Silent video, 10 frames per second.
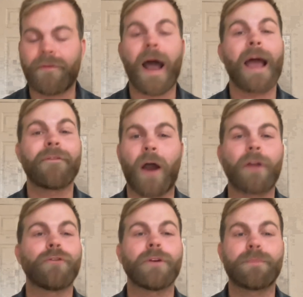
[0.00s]

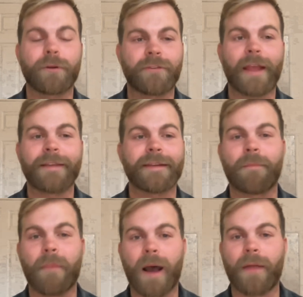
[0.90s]
500%
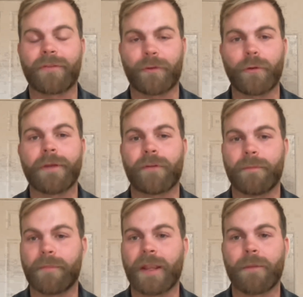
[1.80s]
in a month solely
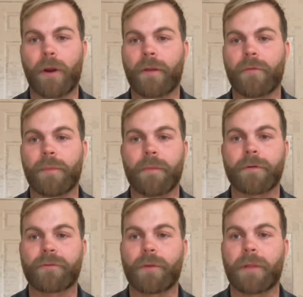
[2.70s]
from being a part of the
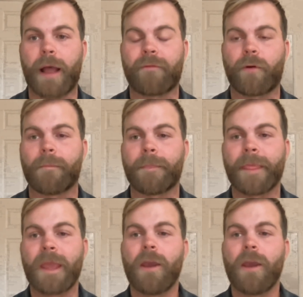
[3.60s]
Public Square platform.